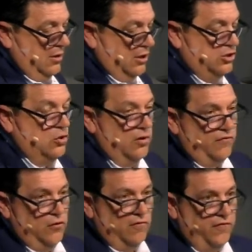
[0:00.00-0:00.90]
So if
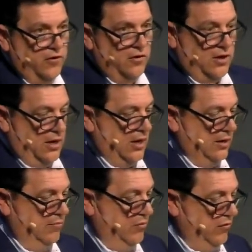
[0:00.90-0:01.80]
you feel
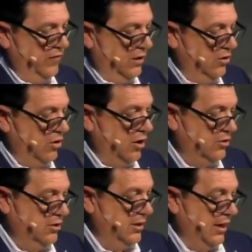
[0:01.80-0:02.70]
God moving in your heart
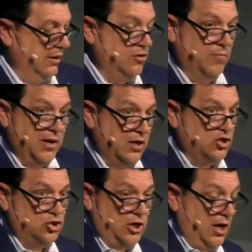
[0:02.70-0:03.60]
today to make a
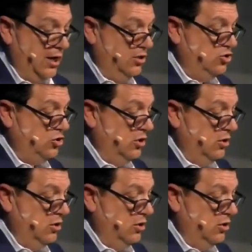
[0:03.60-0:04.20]
change